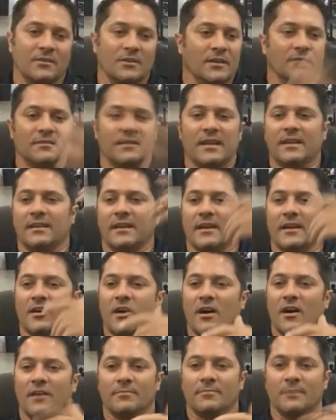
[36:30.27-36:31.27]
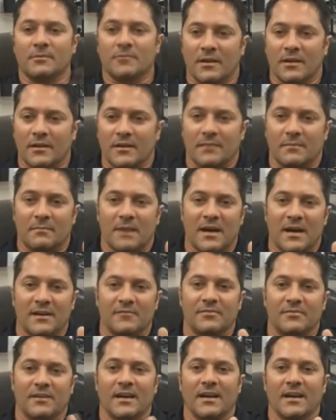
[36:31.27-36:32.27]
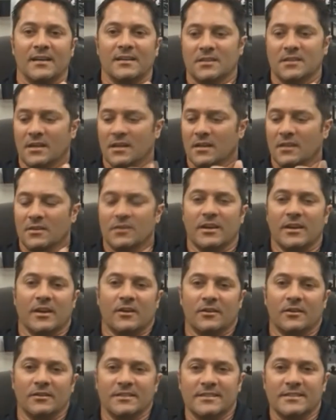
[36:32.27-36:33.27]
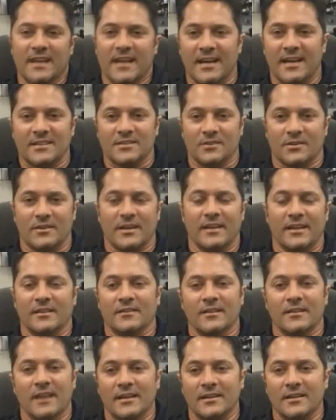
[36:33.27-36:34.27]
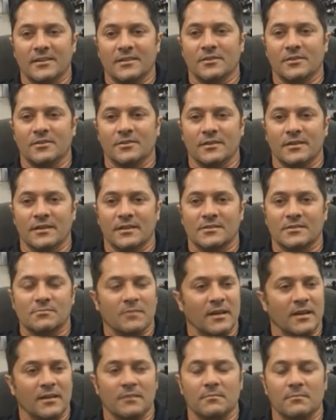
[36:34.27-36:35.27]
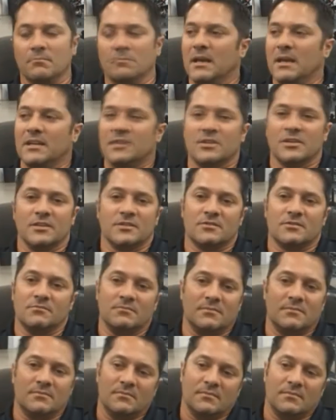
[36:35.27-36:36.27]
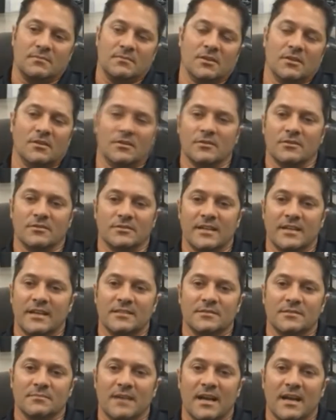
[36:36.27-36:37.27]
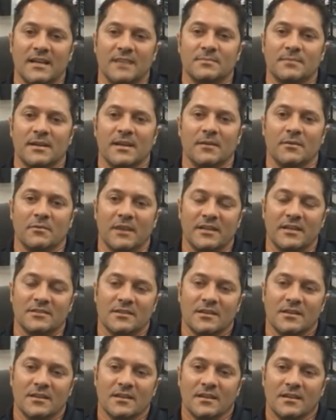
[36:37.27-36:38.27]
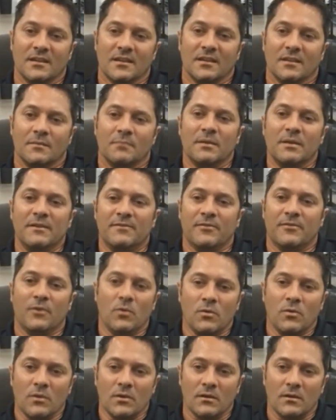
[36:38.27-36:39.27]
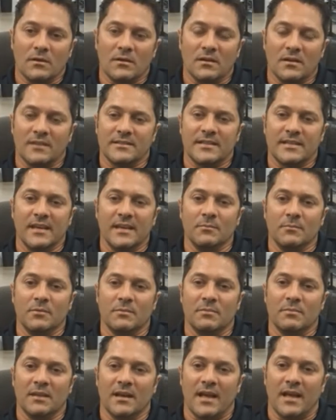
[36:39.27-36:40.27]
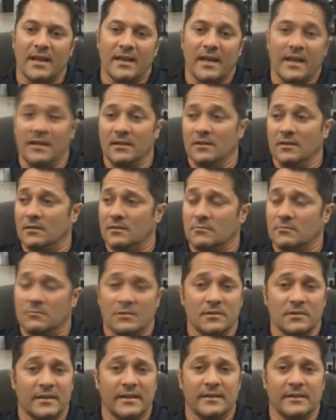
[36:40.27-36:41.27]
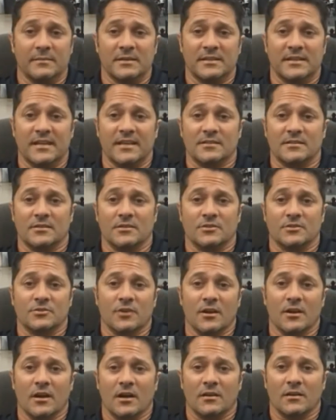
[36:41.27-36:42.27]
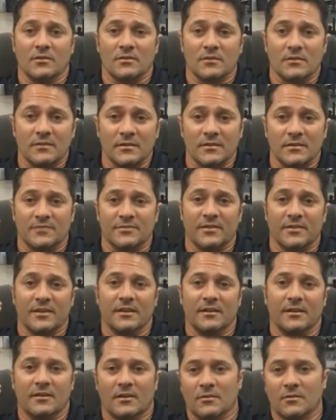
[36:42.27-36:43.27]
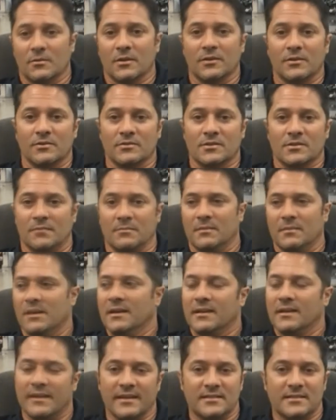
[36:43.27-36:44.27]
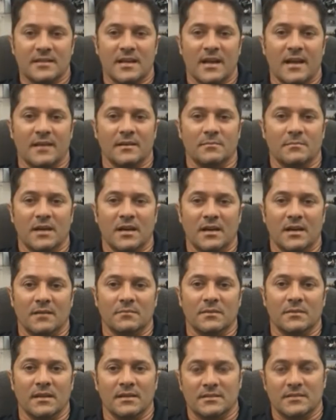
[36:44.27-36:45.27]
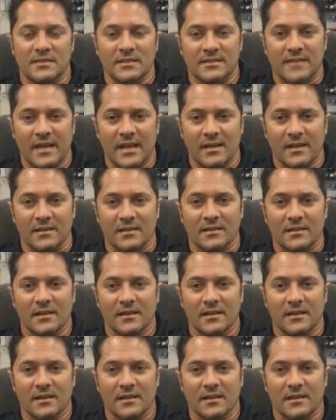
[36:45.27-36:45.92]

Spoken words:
You take Nick Hoffman running in modifieds. You got all these guys, okay? They're out here doing this. But midgets, you know, you'll take some guys. But anyways, before a team would have been like, hey, look, we're getting him a test in a truck or Xfinity car. We're going to do something. They'd sign him up. They'd see talent.